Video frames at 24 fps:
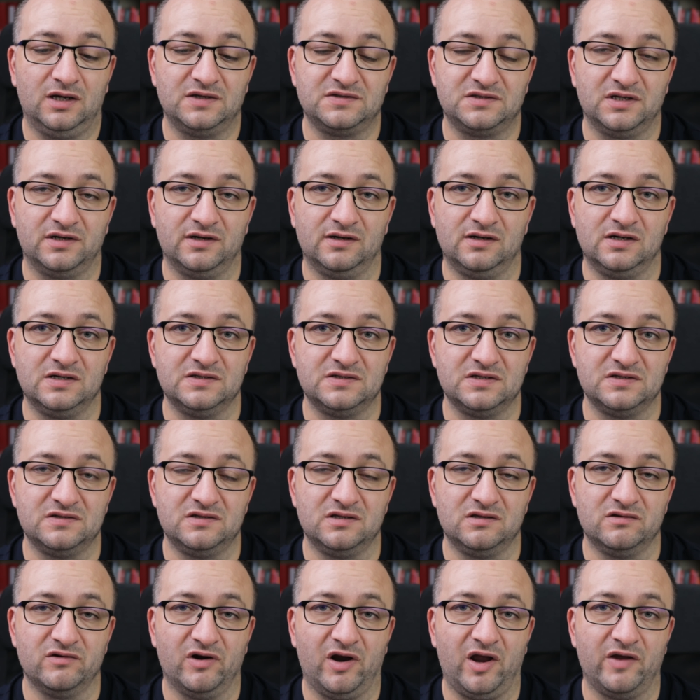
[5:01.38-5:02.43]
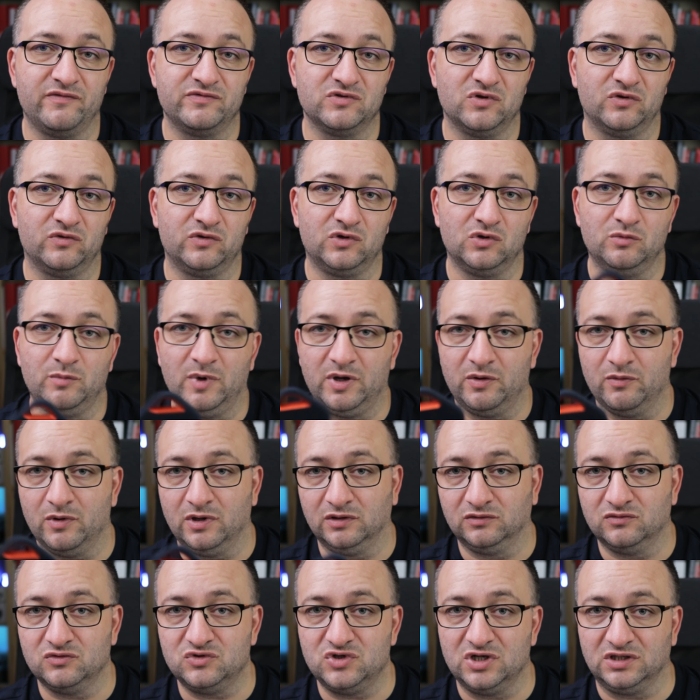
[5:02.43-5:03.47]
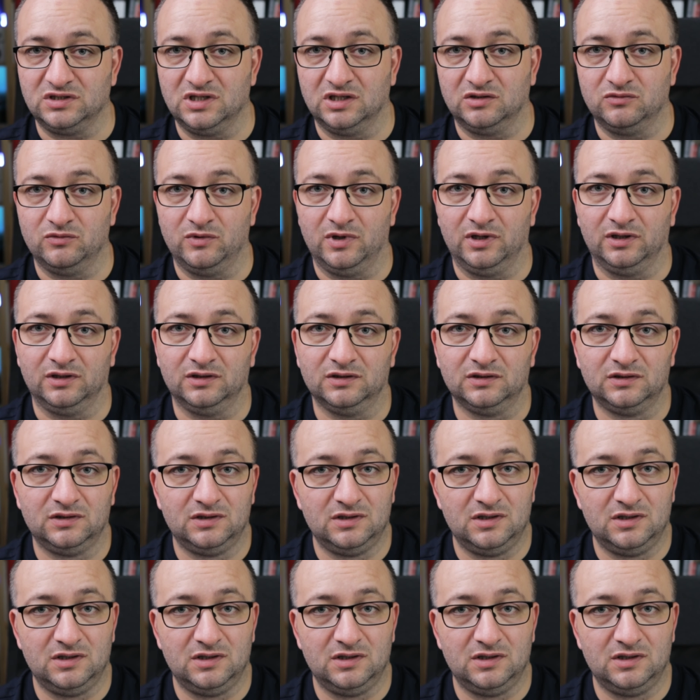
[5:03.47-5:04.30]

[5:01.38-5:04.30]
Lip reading: external SSD drive, so you may want to check that one.